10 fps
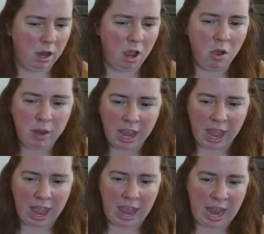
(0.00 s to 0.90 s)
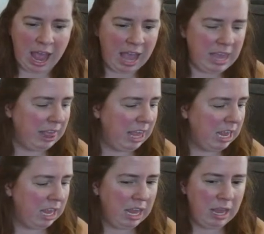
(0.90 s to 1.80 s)
Okay, I
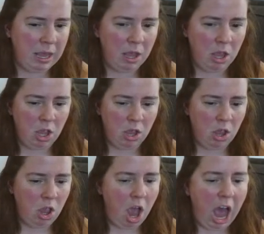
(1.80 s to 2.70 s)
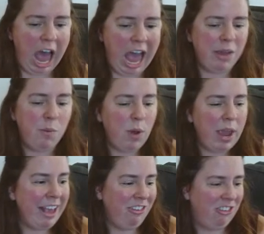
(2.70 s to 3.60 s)
think I
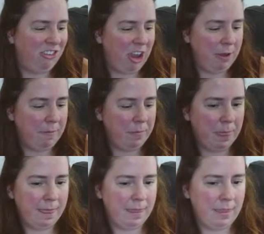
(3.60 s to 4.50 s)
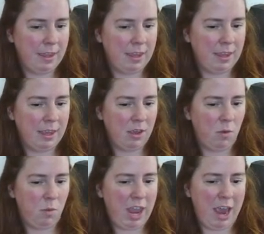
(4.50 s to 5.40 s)
wish
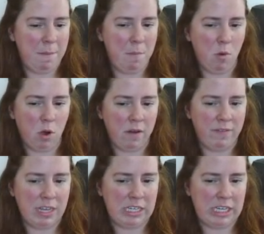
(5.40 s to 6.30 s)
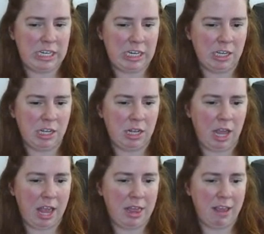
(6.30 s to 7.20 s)
we had more of the teal
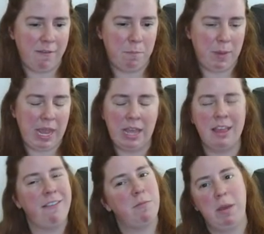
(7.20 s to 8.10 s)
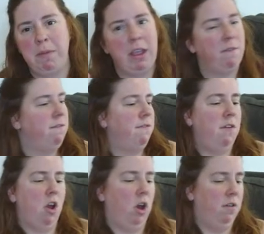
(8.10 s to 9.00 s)
and this pink. This is me being
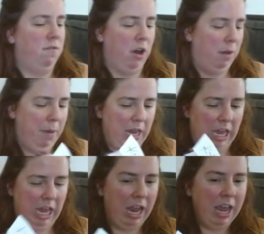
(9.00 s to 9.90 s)
very, very picky.